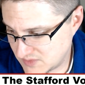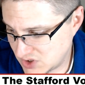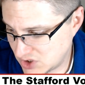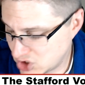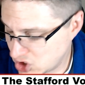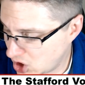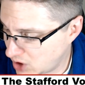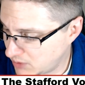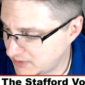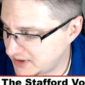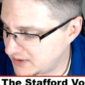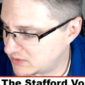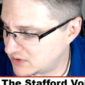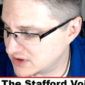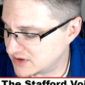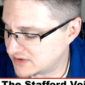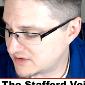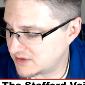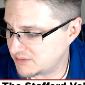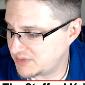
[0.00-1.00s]
Nobody
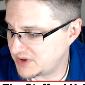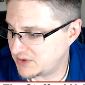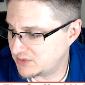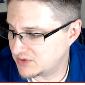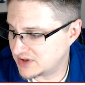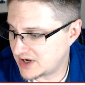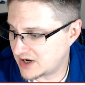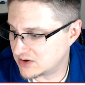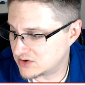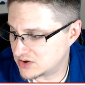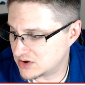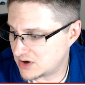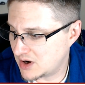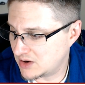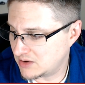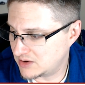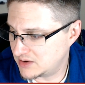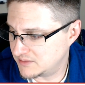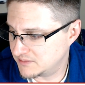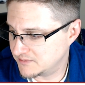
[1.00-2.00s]
wants to be without
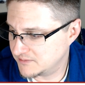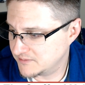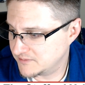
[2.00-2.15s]
chocolate.